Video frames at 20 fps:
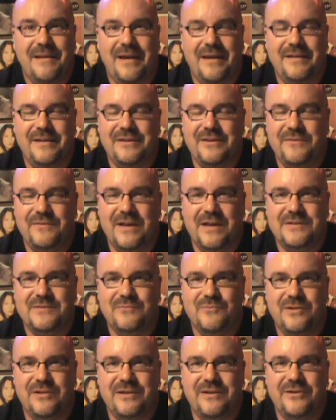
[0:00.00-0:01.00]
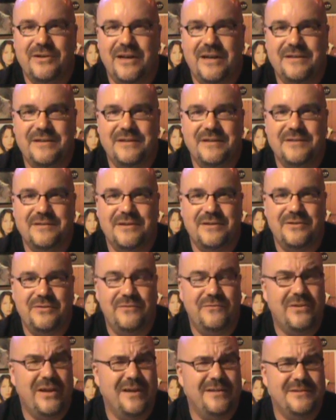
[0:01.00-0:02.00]
I think you've got some really good ideas and
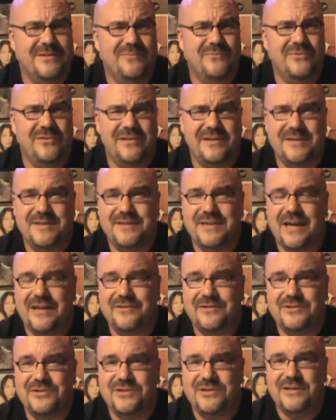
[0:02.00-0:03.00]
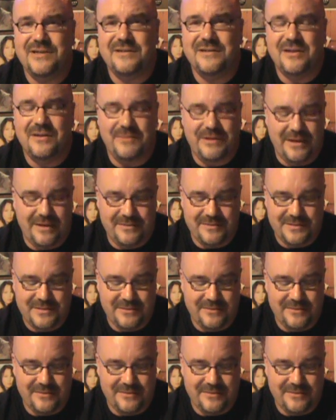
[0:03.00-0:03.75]
you've got some really solid shit coming out.